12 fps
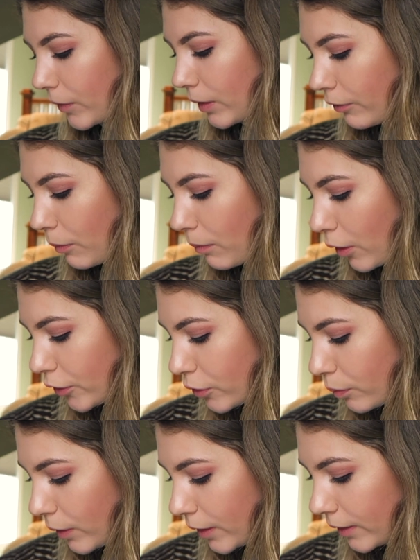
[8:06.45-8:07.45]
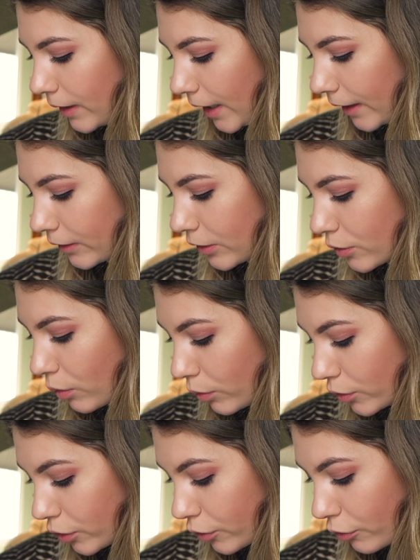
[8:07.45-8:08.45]
Vermont one, Agnes
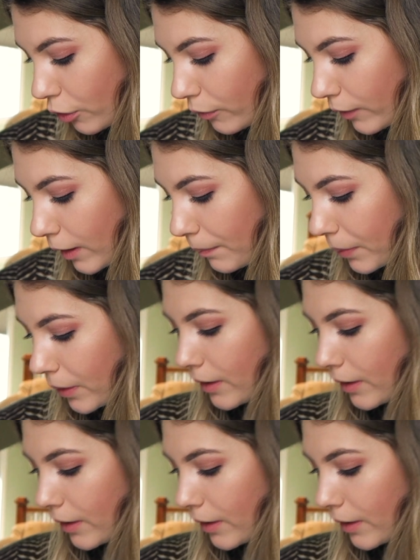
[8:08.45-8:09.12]
also drove up.